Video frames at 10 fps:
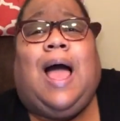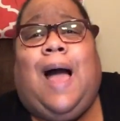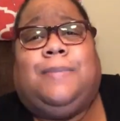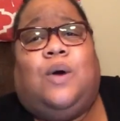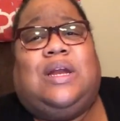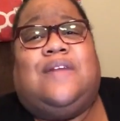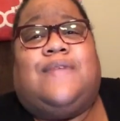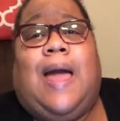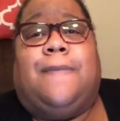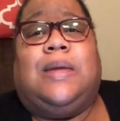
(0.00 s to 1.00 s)
I'm gonna need to
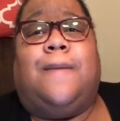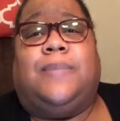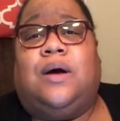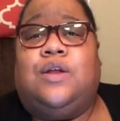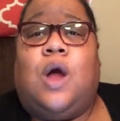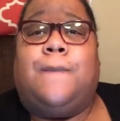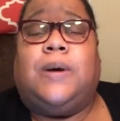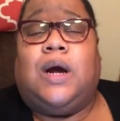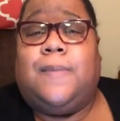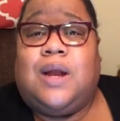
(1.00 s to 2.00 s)
find me a, a you know a
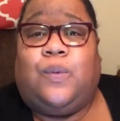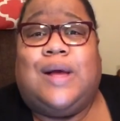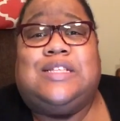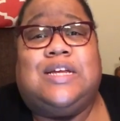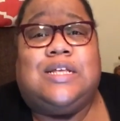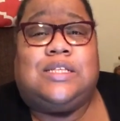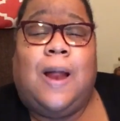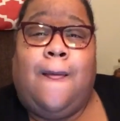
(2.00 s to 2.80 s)
permanent residence.